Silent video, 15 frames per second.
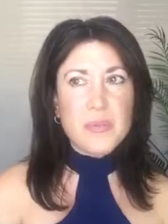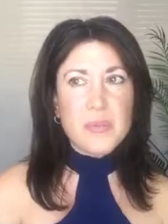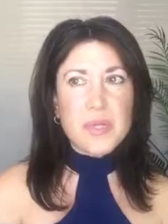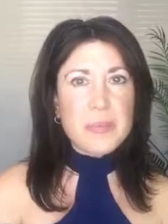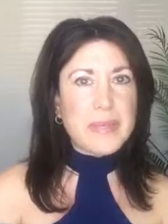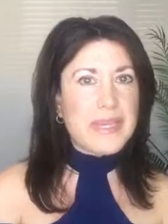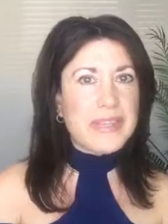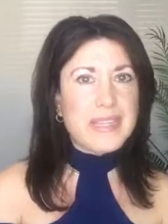what
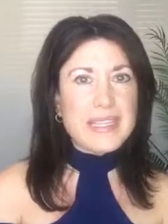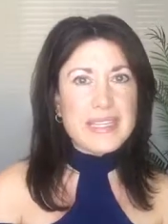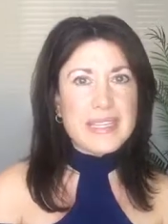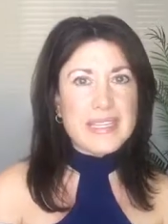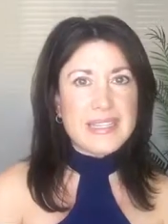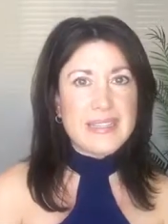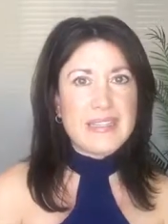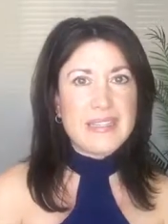am I
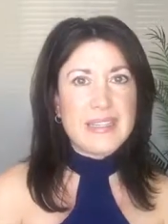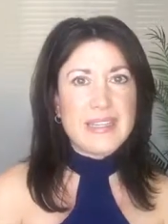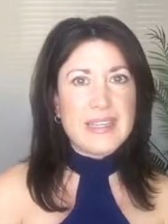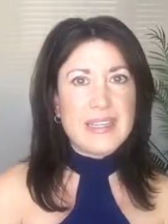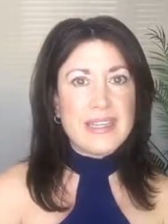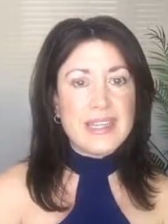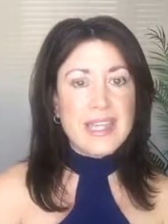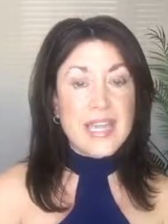thinking?
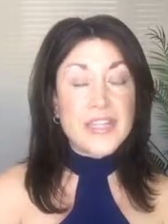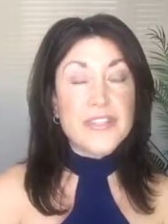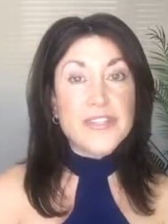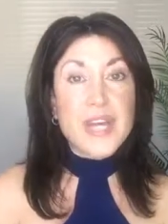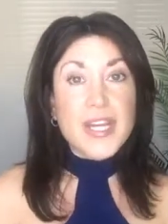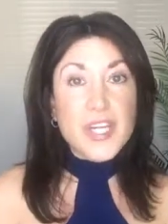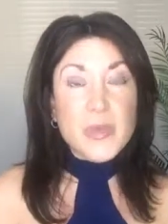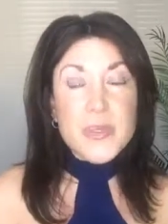And you're
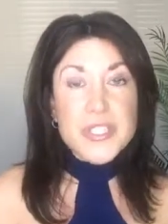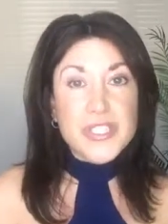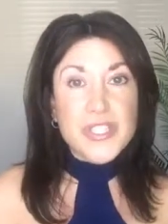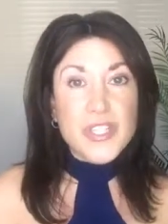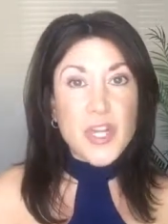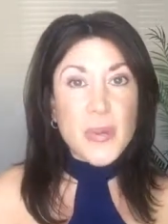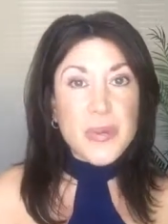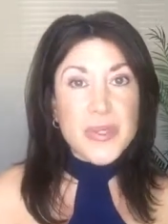not always going to
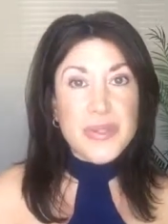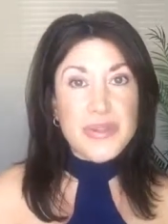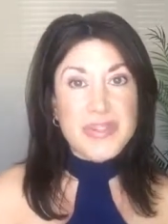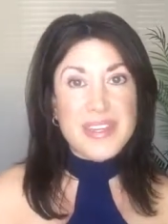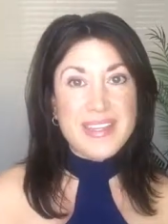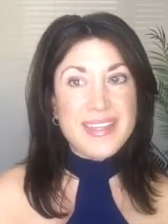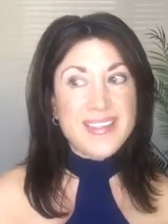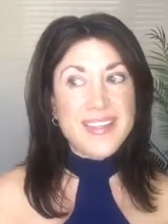know what you're
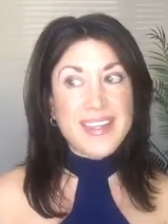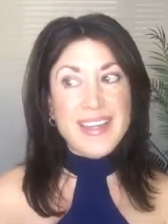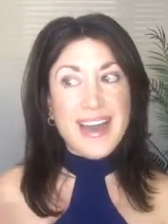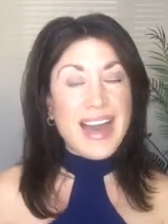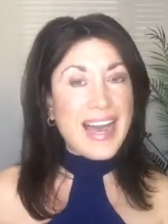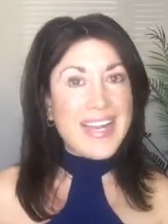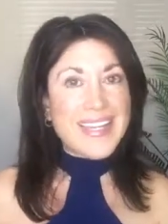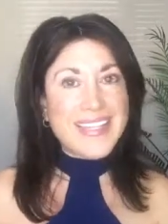thinking. Like,
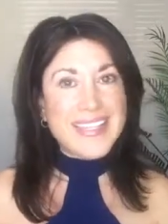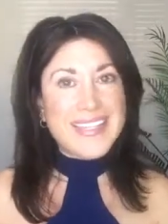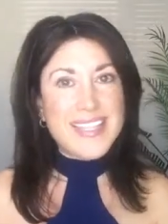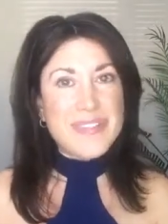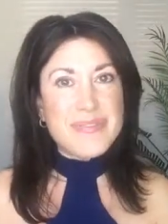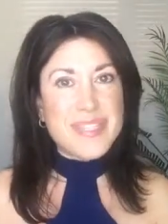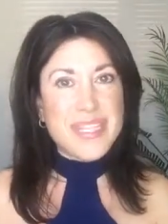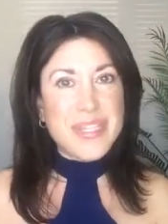I didn't
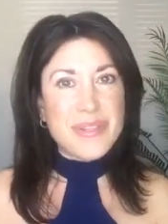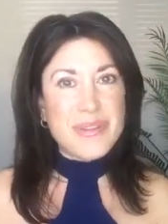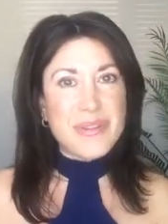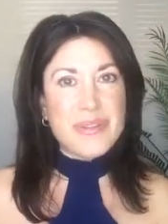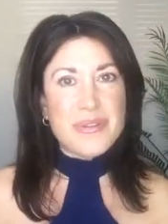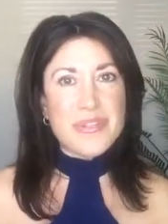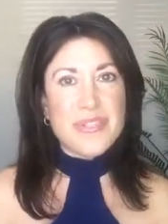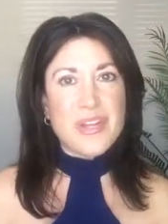even hear
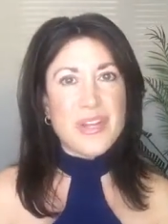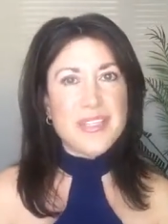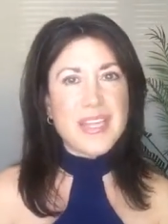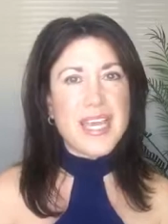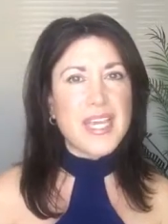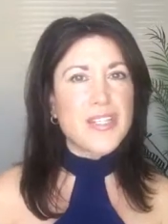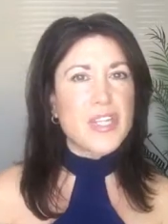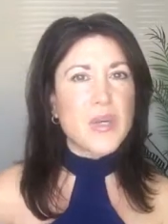those thoughts. I
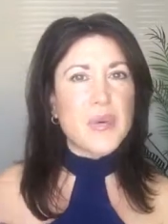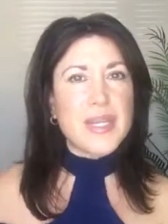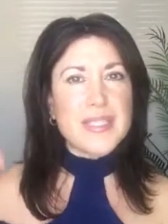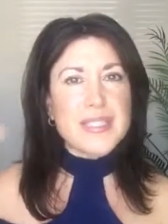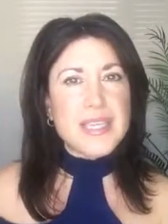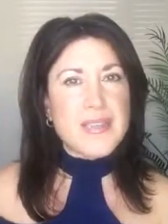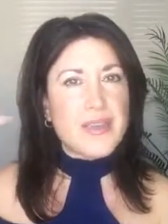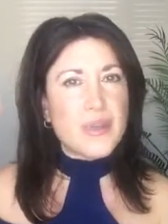had no
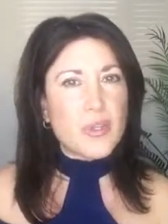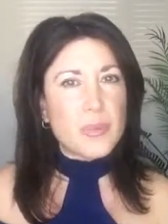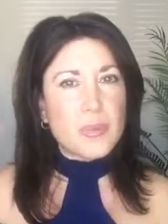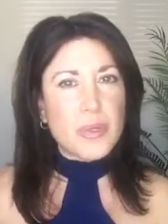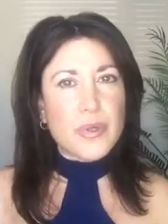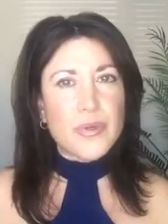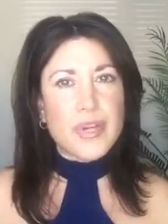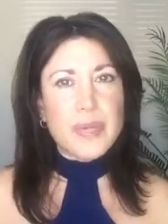idea that old
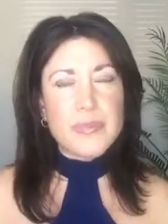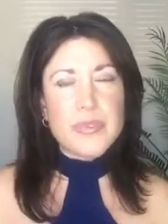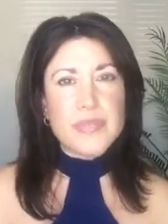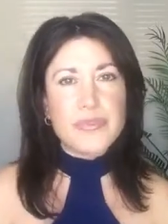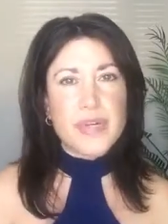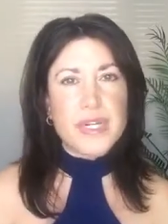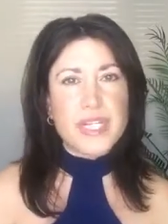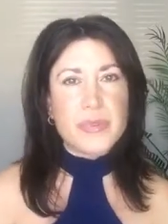program was
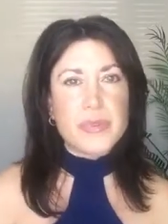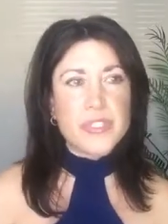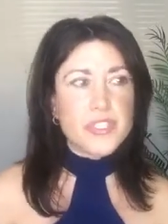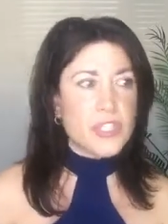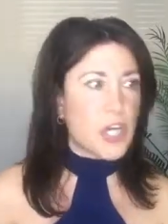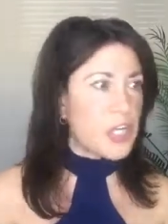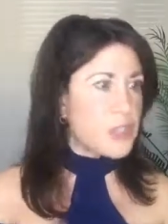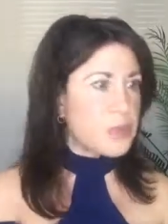running, which
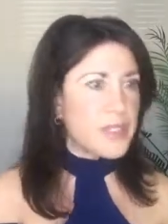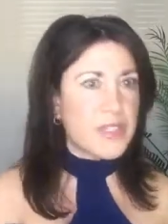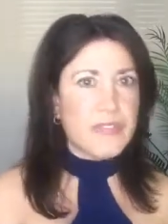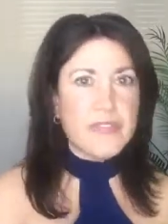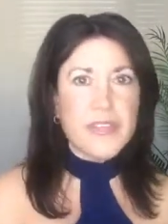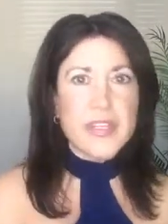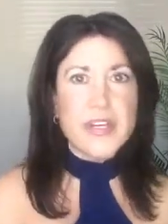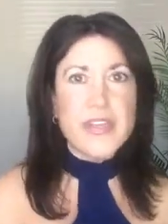caused me to
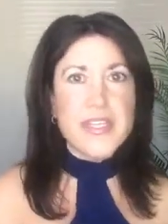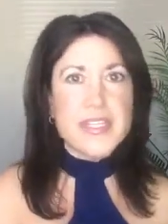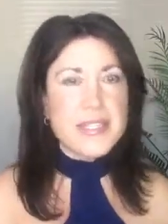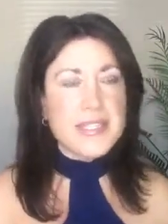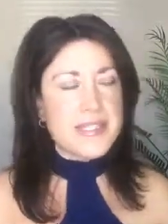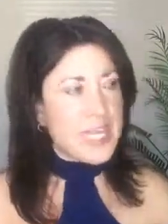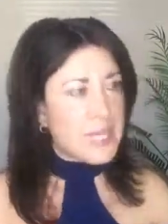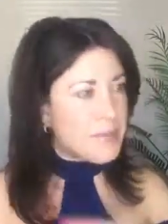feel the
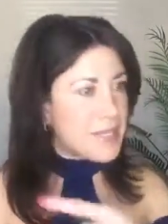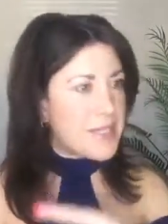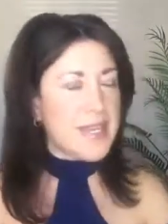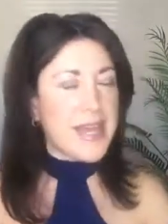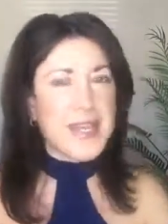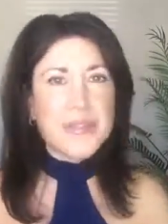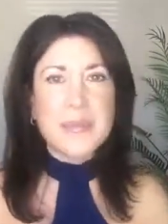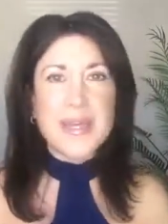same
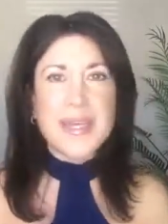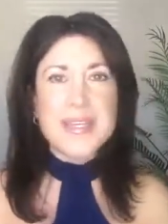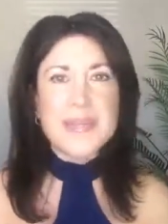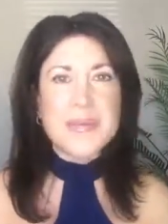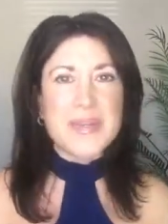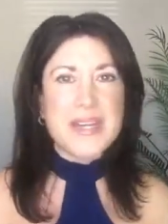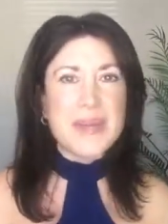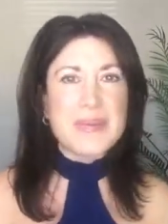exact way as
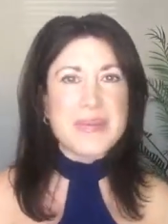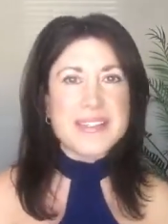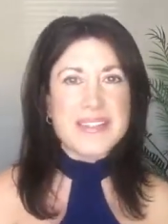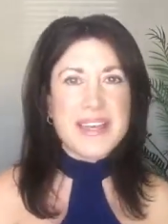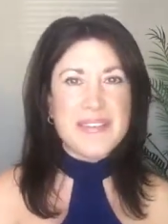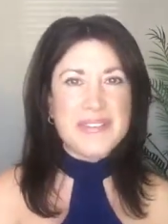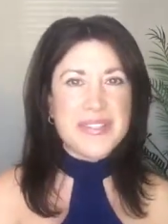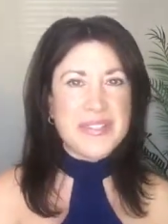when I was
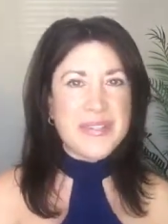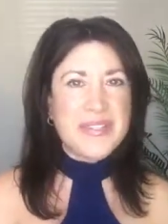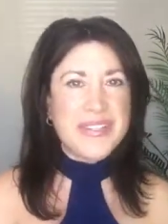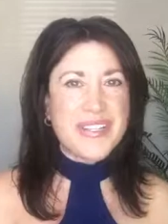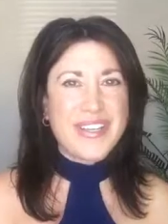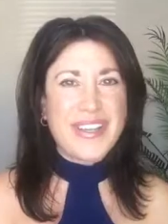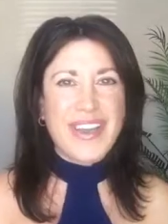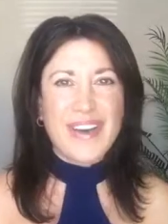left years
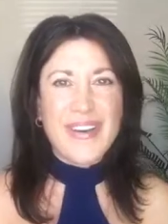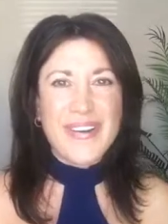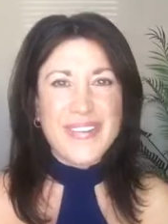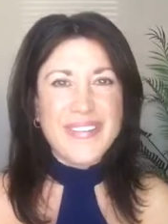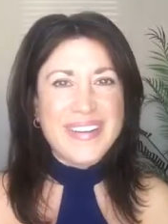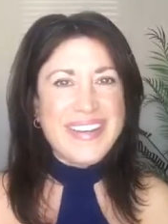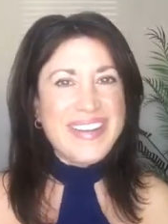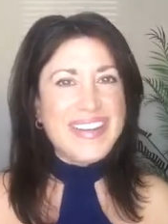ago.
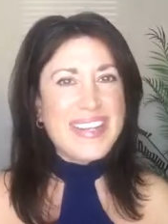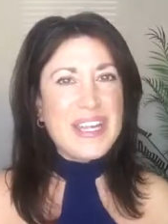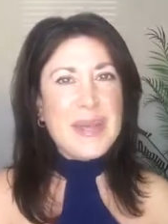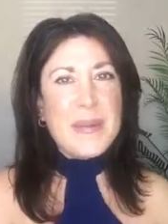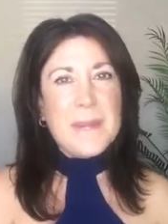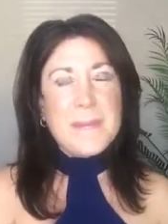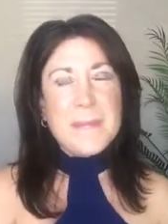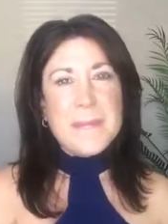
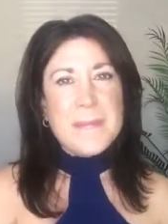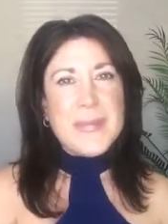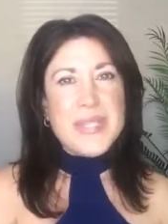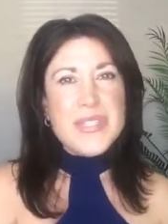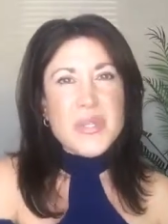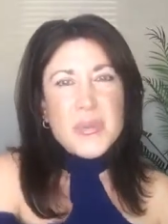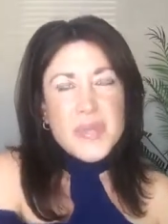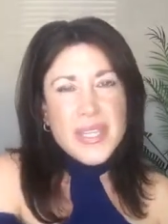
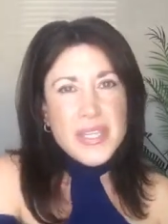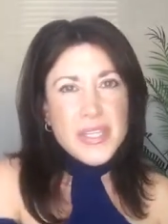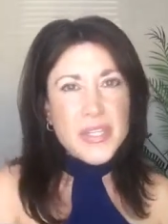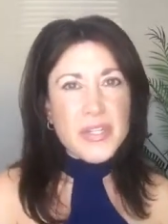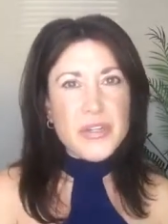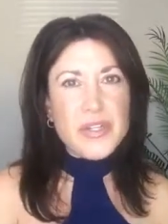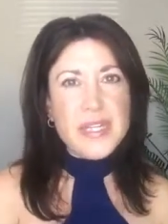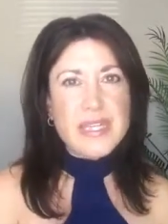So get
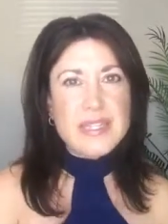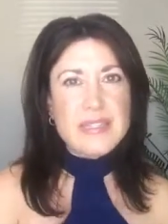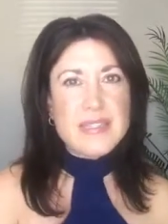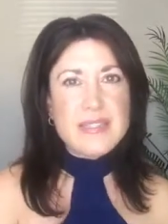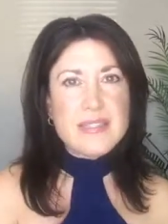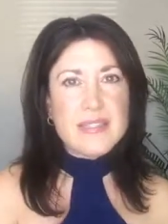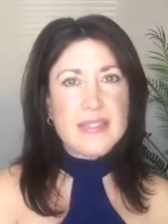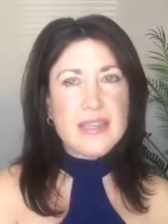
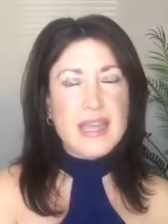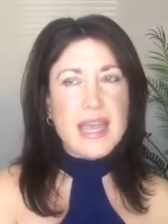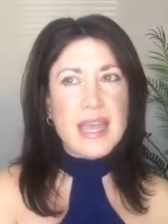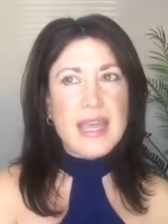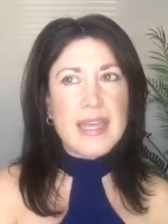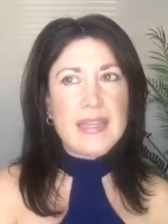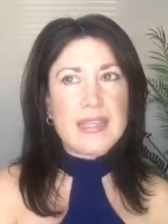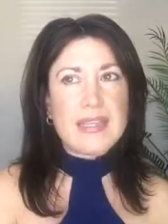curious,
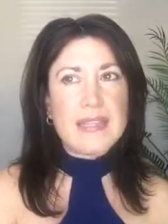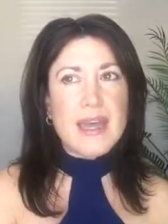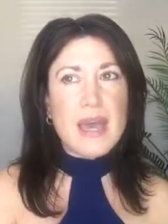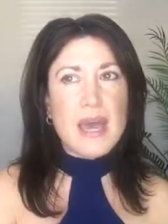and